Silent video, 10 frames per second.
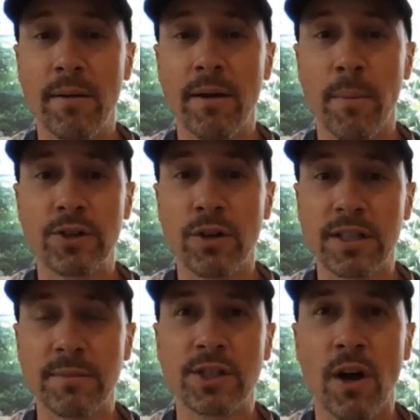And so
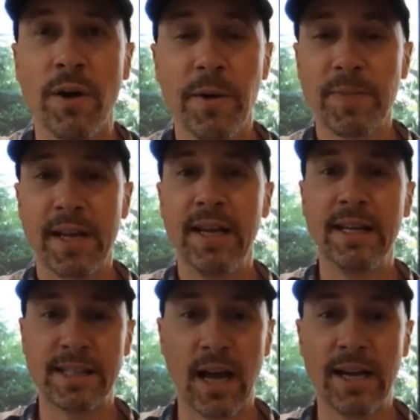he
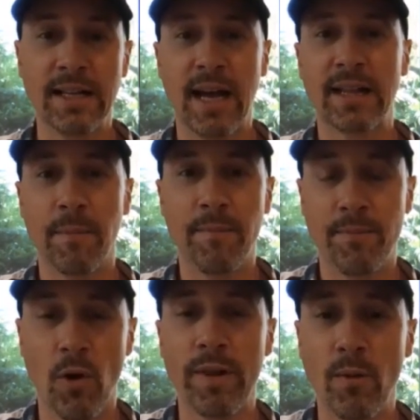decided that the
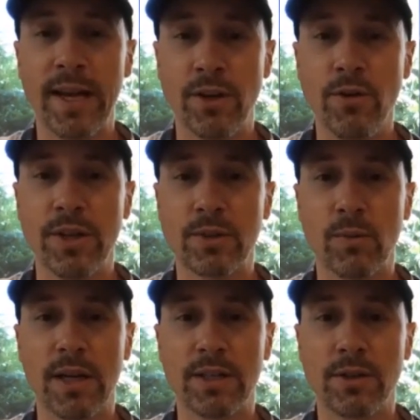only way to do this
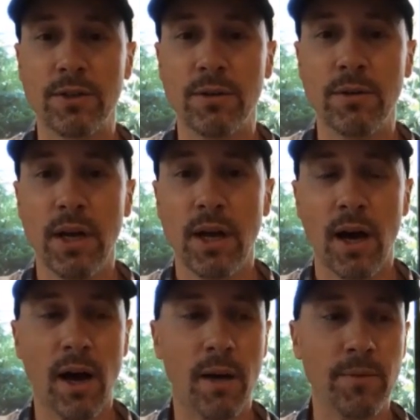was to
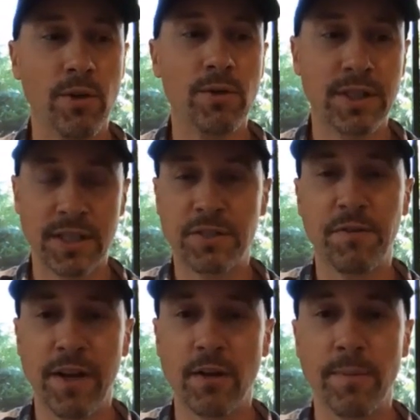use this
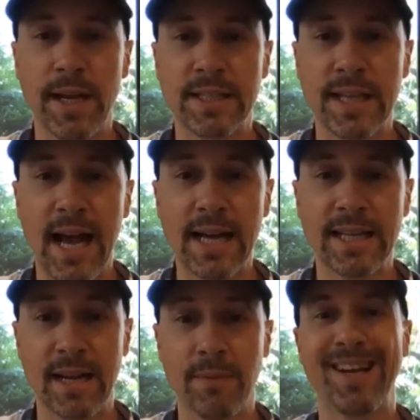fear-based
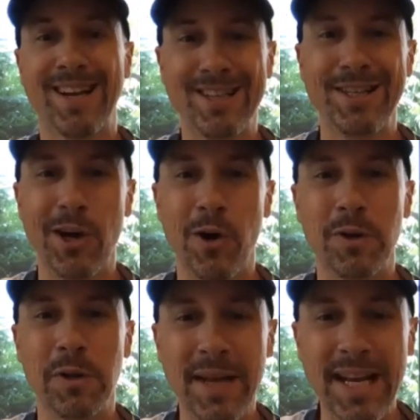tactic, and because he
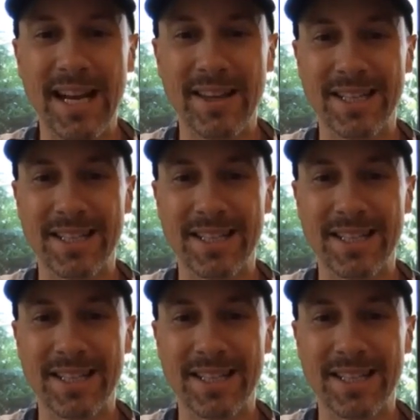owned the media at that